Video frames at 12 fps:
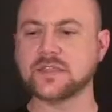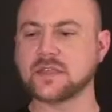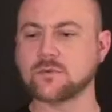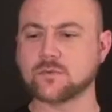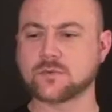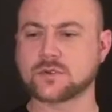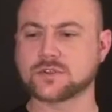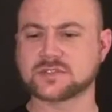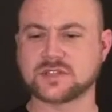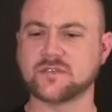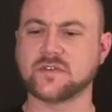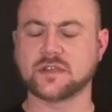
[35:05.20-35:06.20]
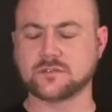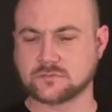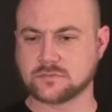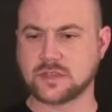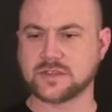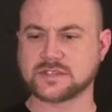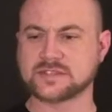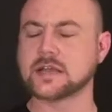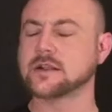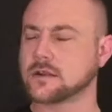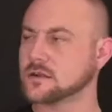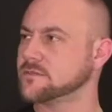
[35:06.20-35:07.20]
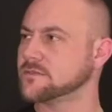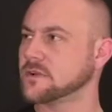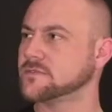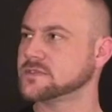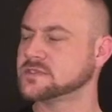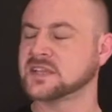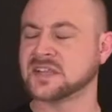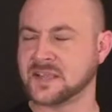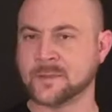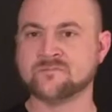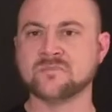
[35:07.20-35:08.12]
and they were just living in the center of the city